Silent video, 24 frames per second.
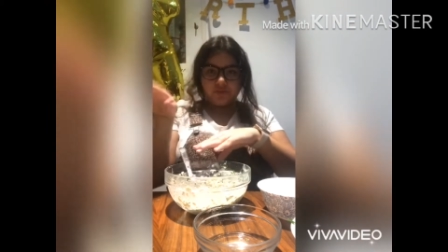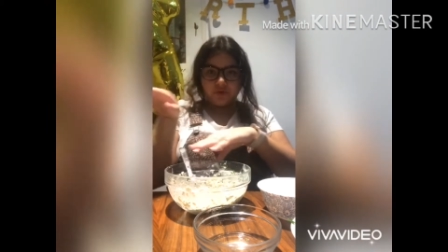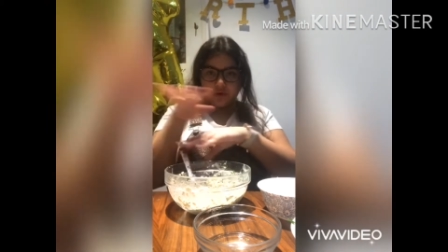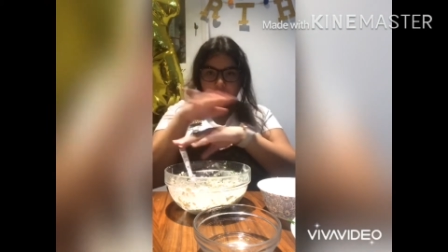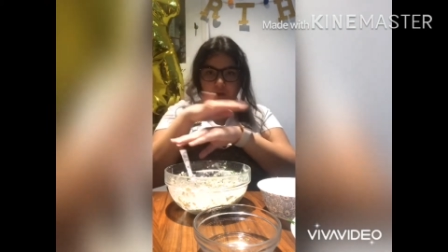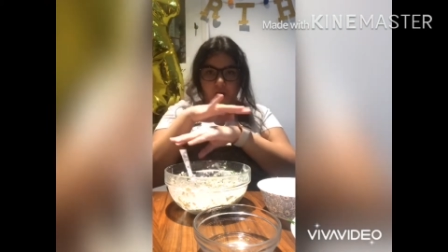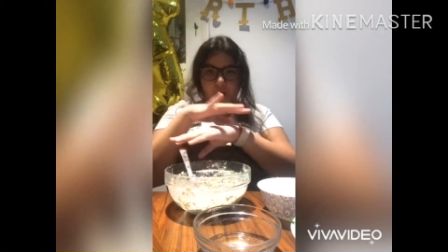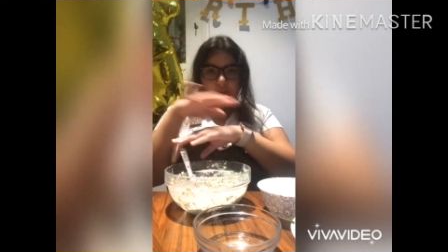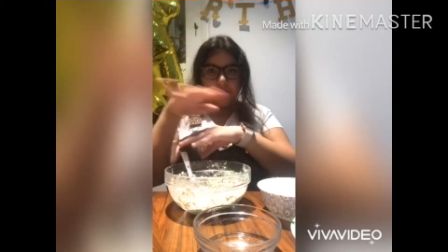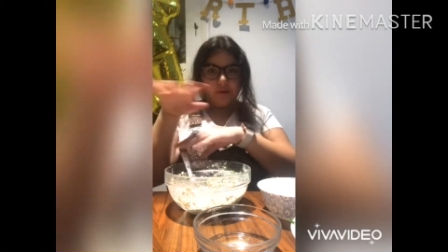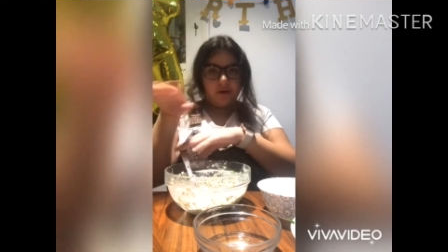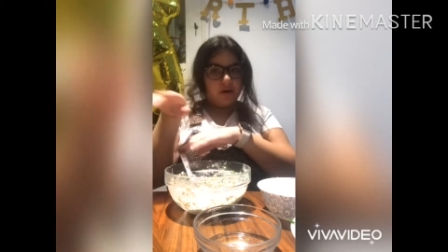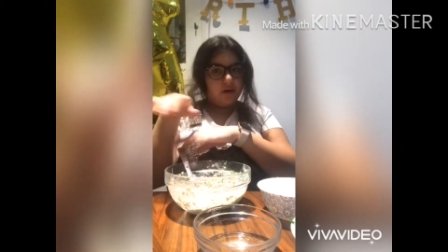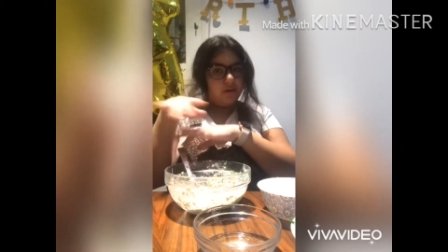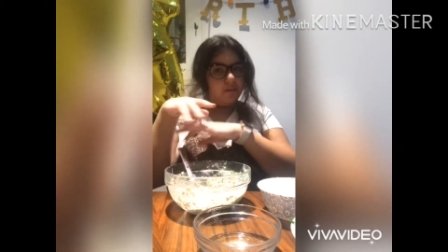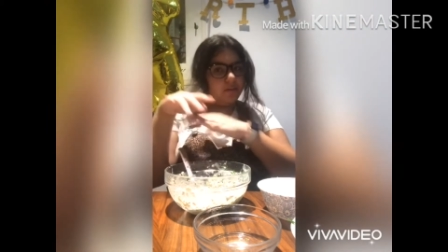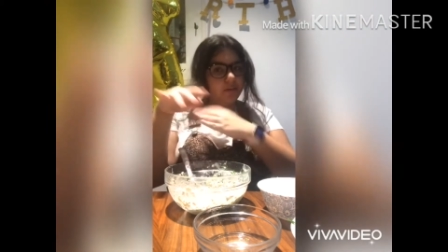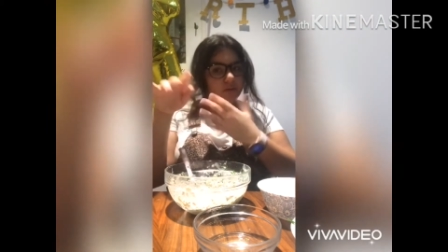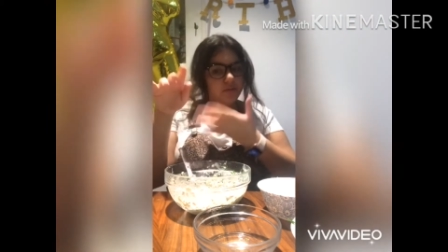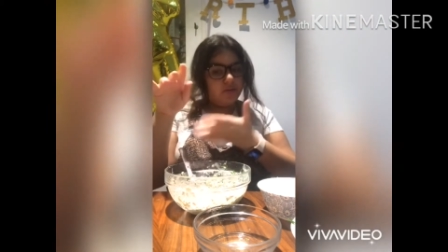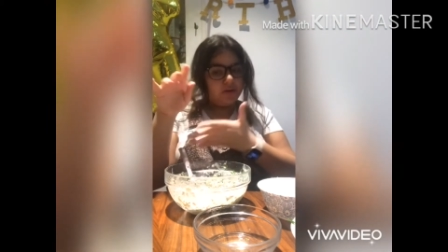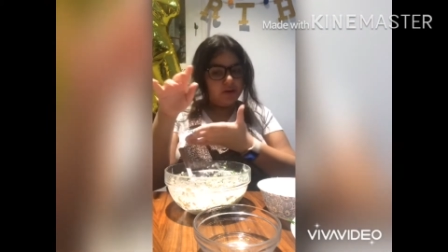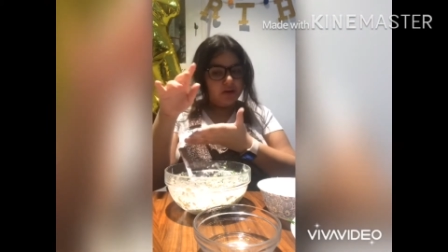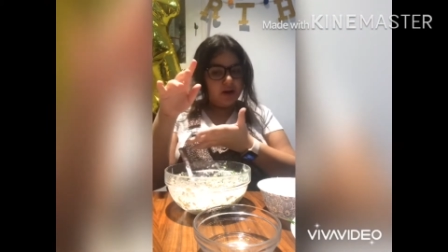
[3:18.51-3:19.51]
Okay, one
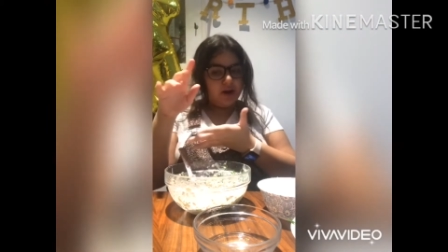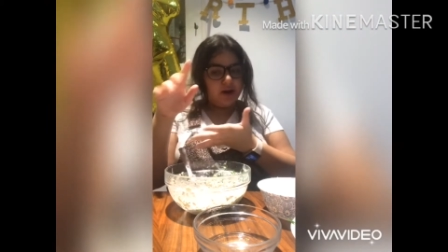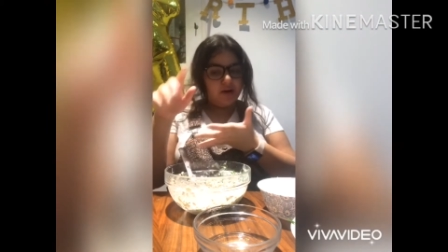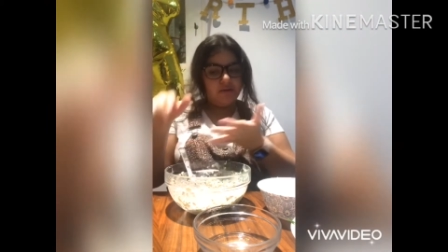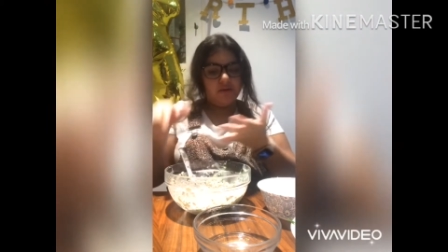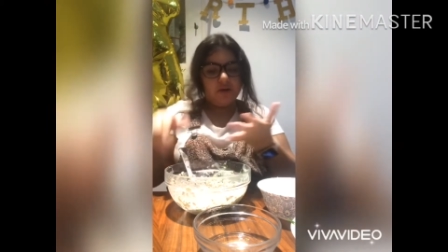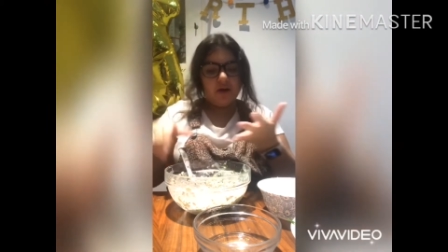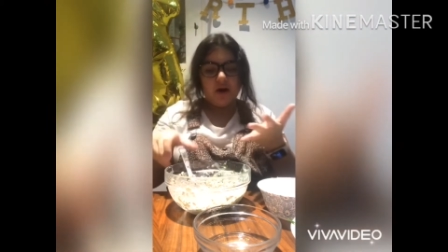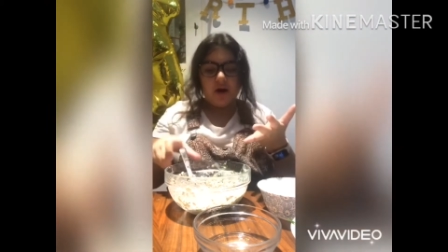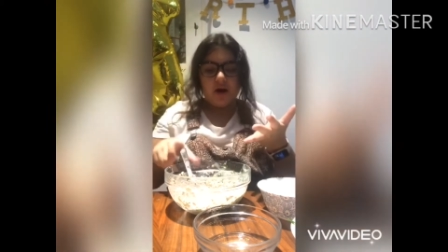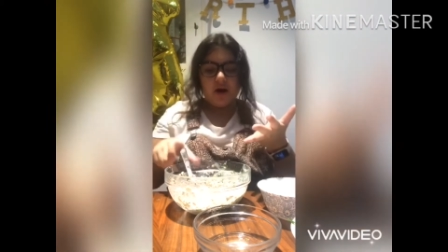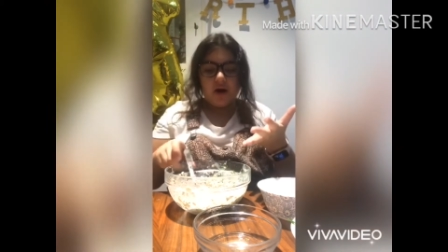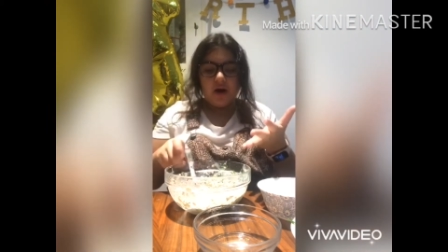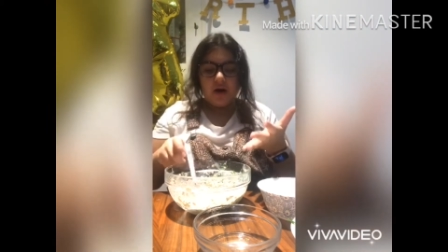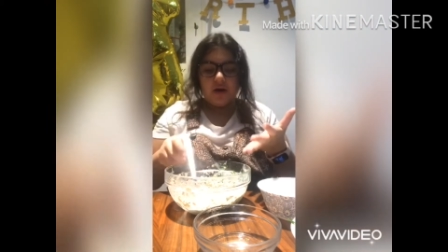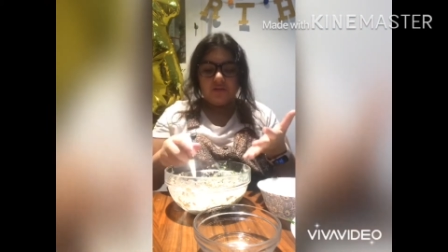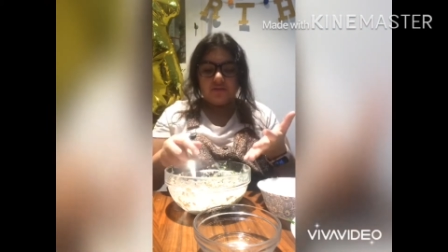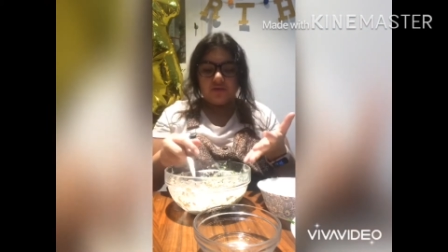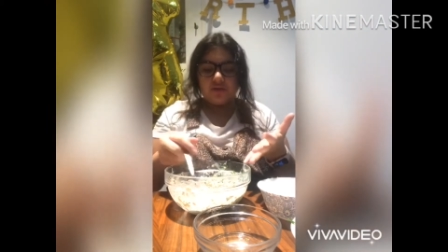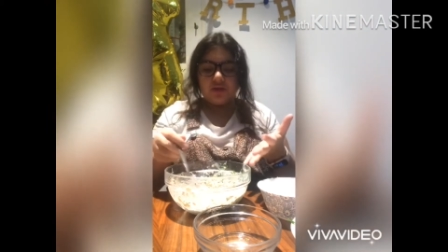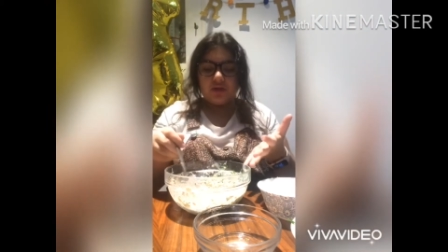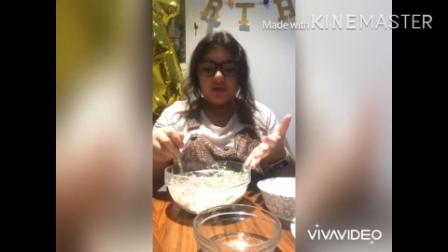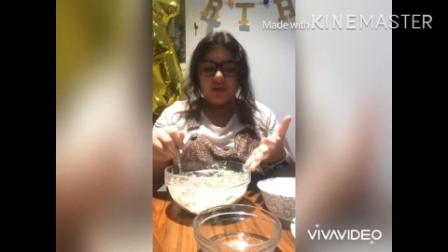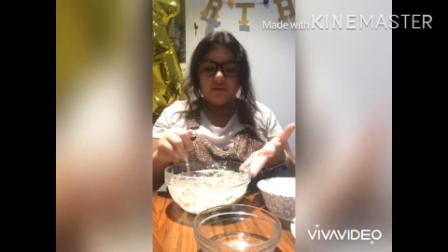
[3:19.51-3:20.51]
up and one down.
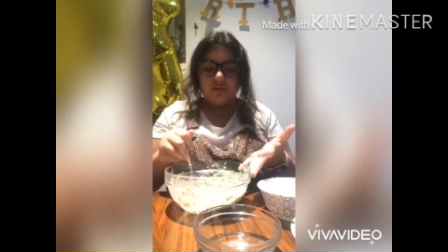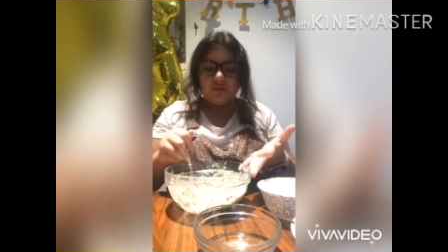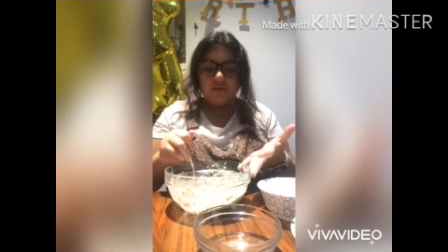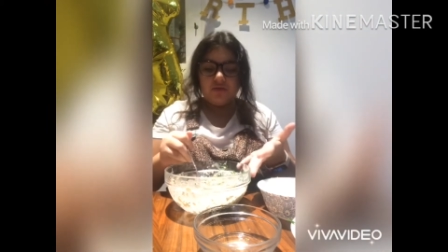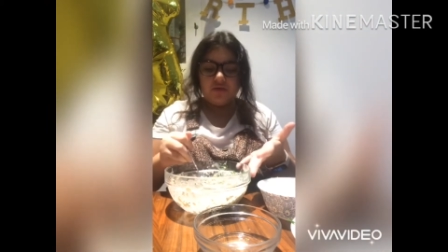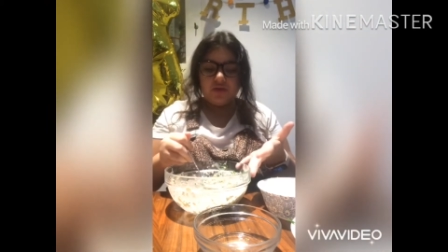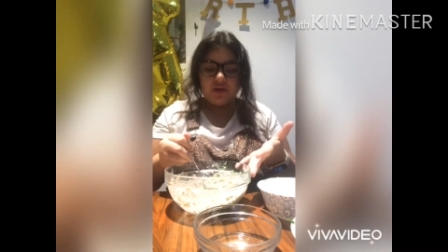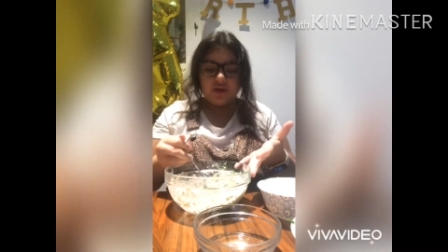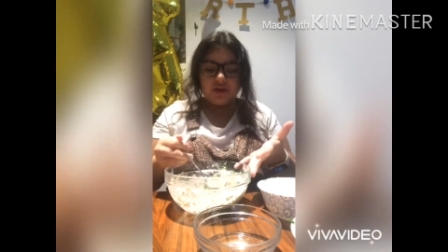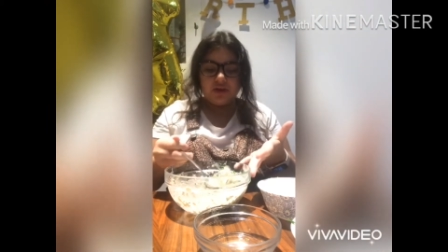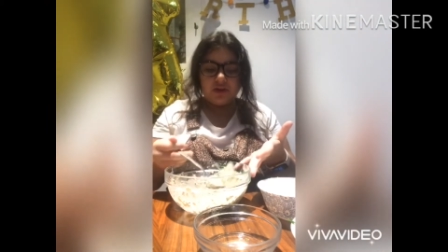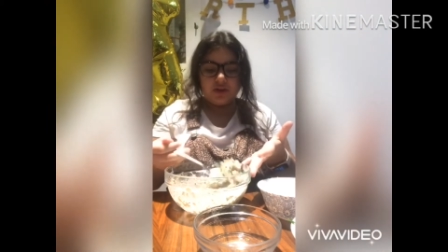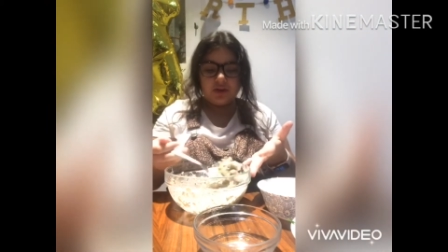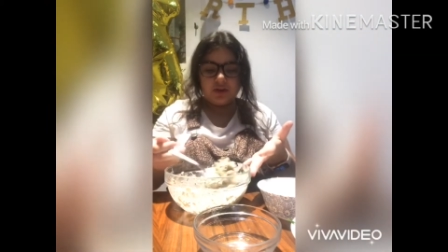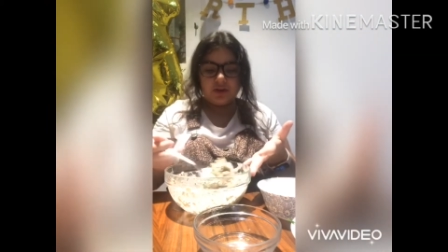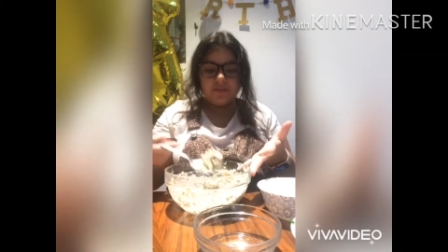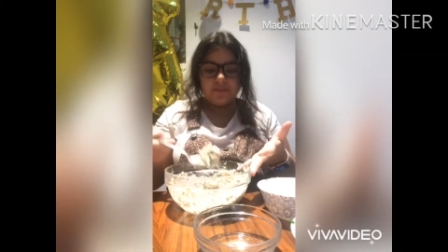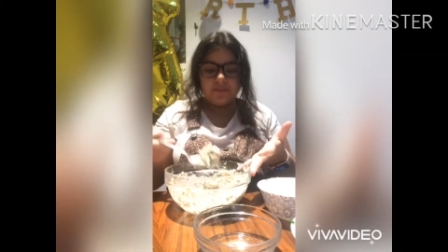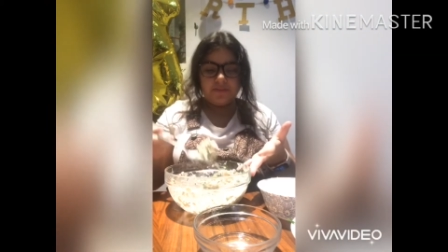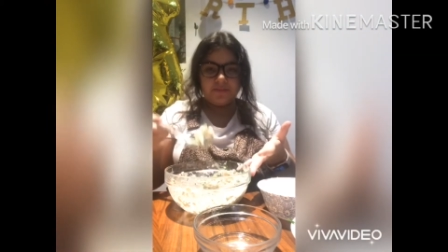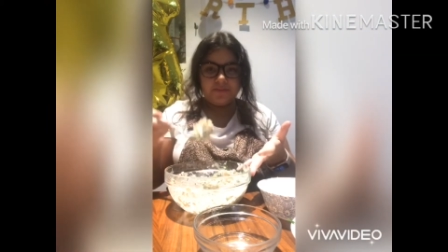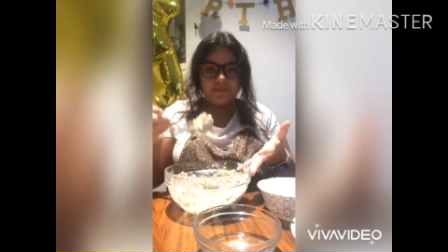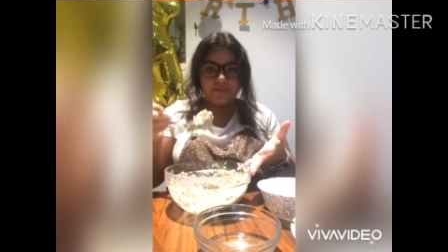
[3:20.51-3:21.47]
Put some of this.